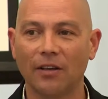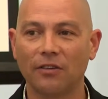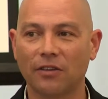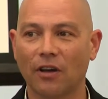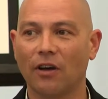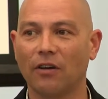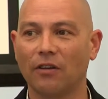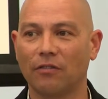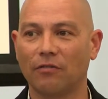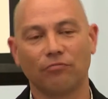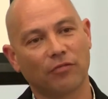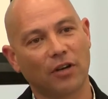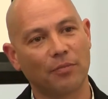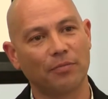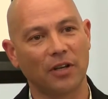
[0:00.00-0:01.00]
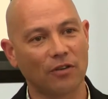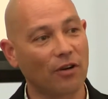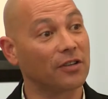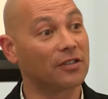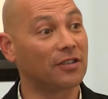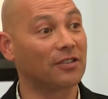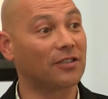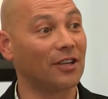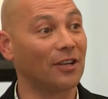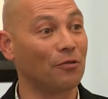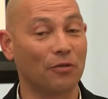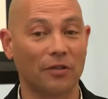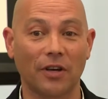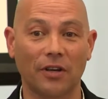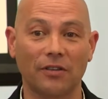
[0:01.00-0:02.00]
So it'd be nice to see
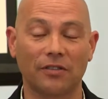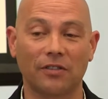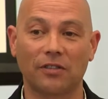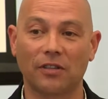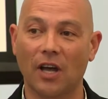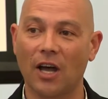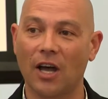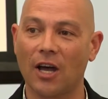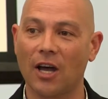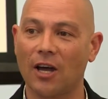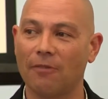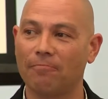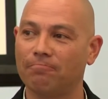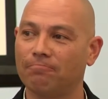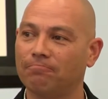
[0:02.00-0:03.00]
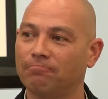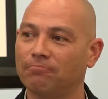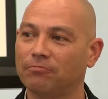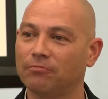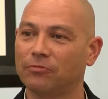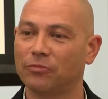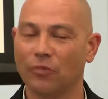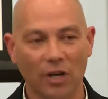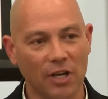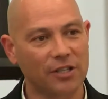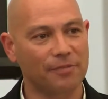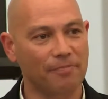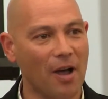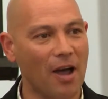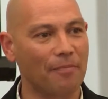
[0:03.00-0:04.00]
all those um, really
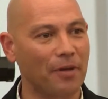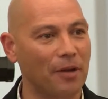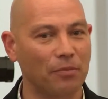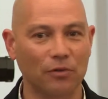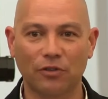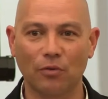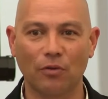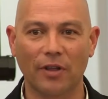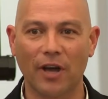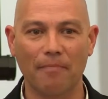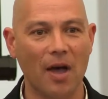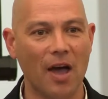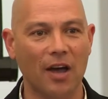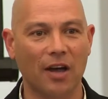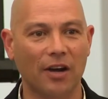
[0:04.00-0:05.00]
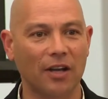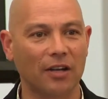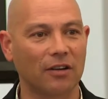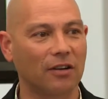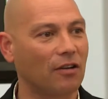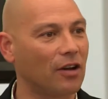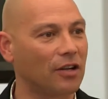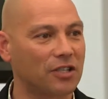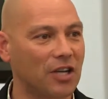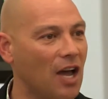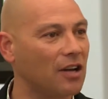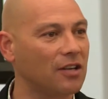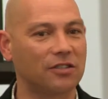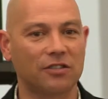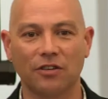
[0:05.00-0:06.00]
smart people do all that marketing like
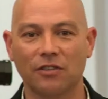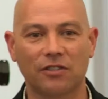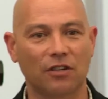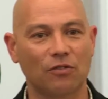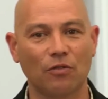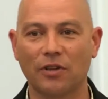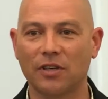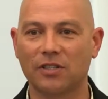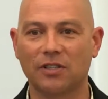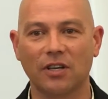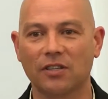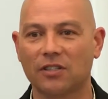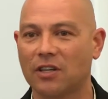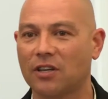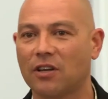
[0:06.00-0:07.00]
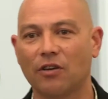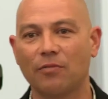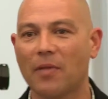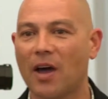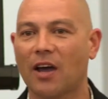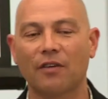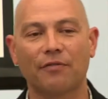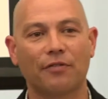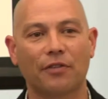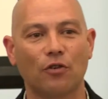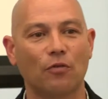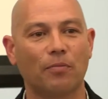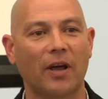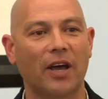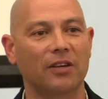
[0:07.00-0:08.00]
Charlie's Juice and all these things and who market for the
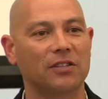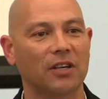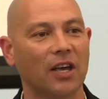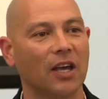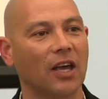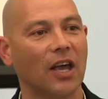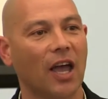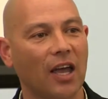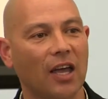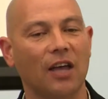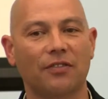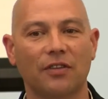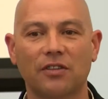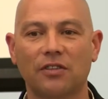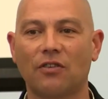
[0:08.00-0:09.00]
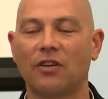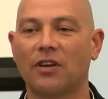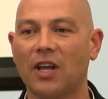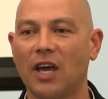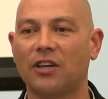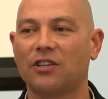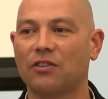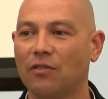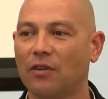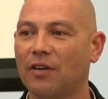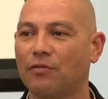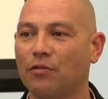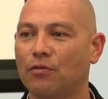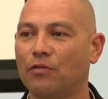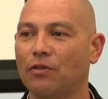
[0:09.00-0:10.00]
All Blacks and get this on a national
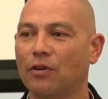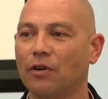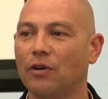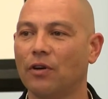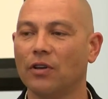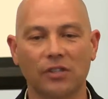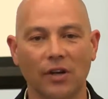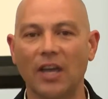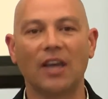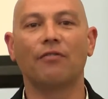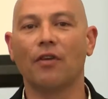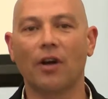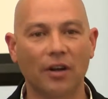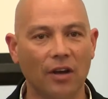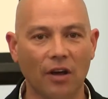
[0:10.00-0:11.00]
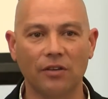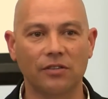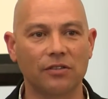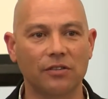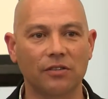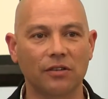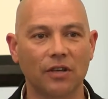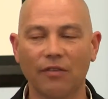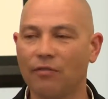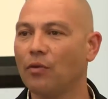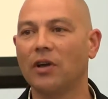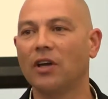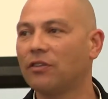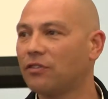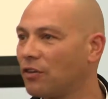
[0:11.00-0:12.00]
level. So everyone knows,
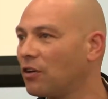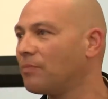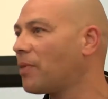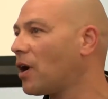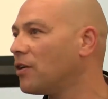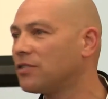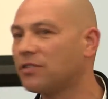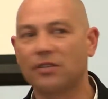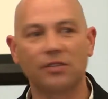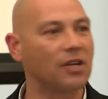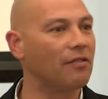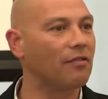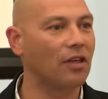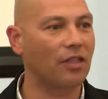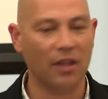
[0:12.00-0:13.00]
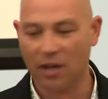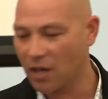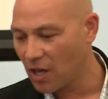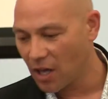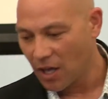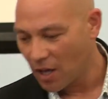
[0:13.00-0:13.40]
everywhere you turn, posters, everything.